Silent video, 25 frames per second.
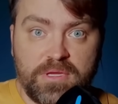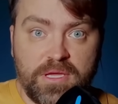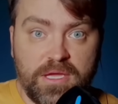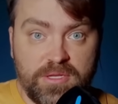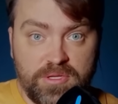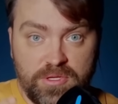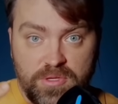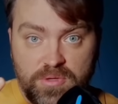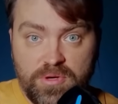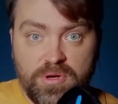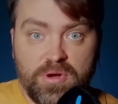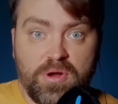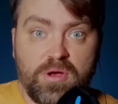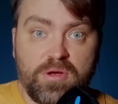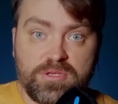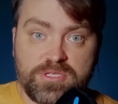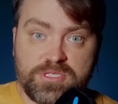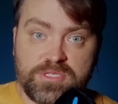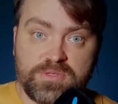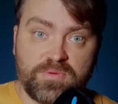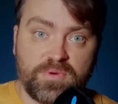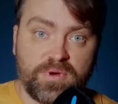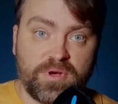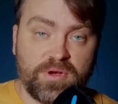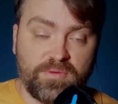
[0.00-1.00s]
And you're
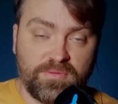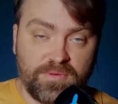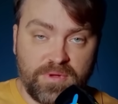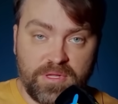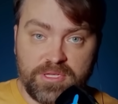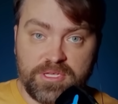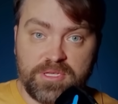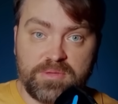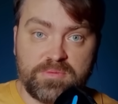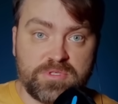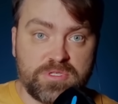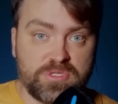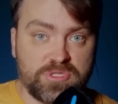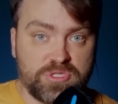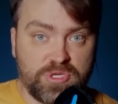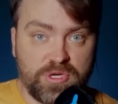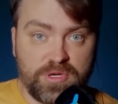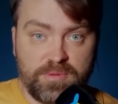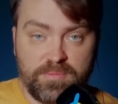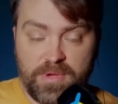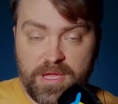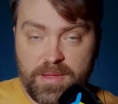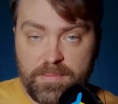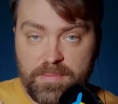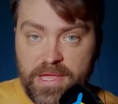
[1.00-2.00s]
also very welcome to
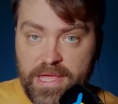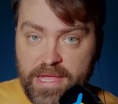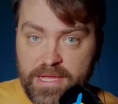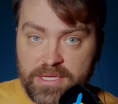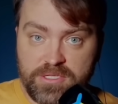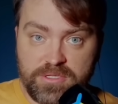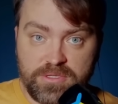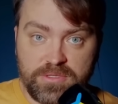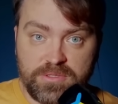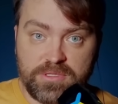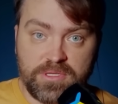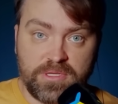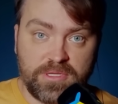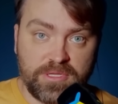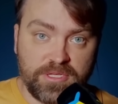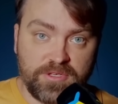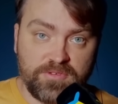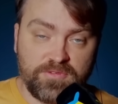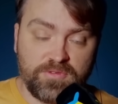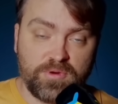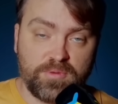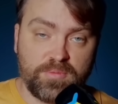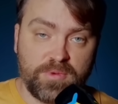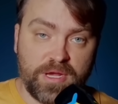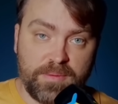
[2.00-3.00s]
join my Patreon. The
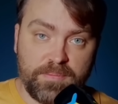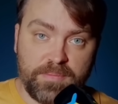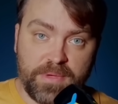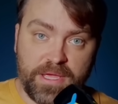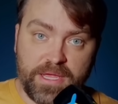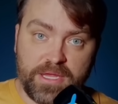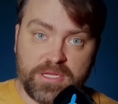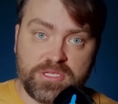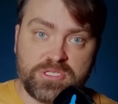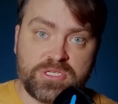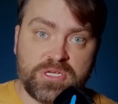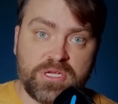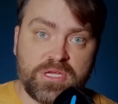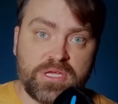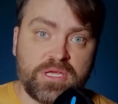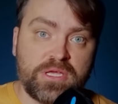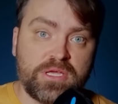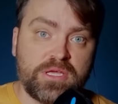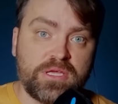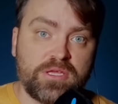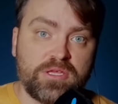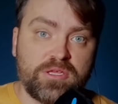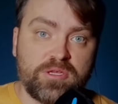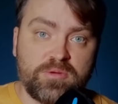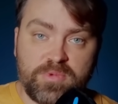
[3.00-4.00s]
link for my page
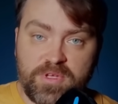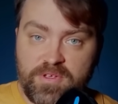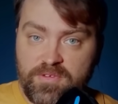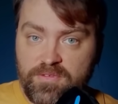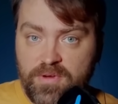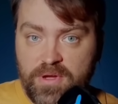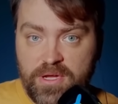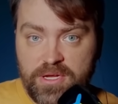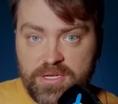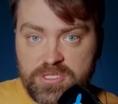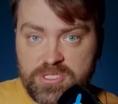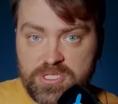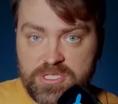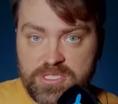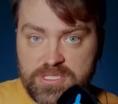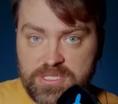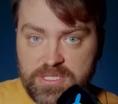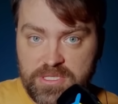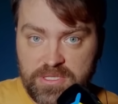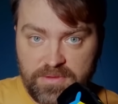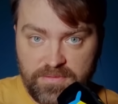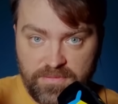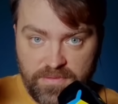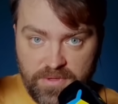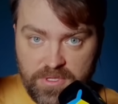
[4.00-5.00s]
you may find just
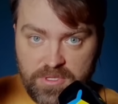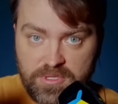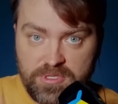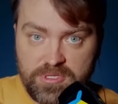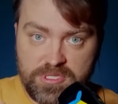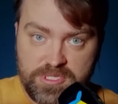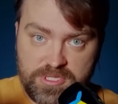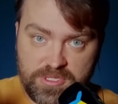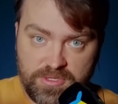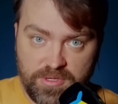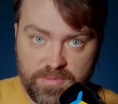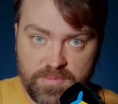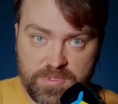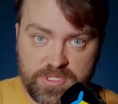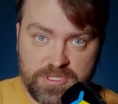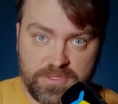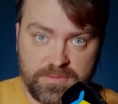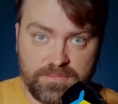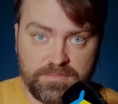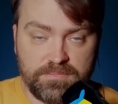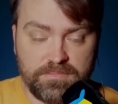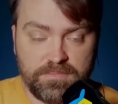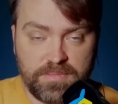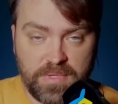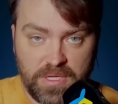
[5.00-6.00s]
in the video
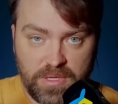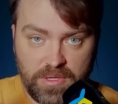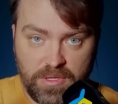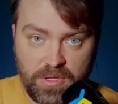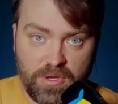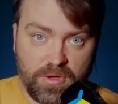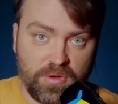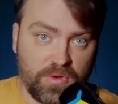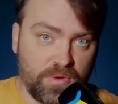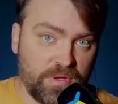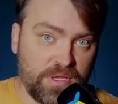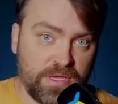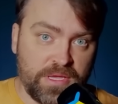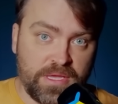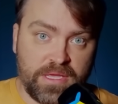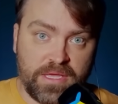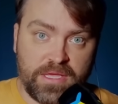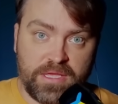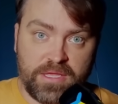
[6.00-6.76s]
description below.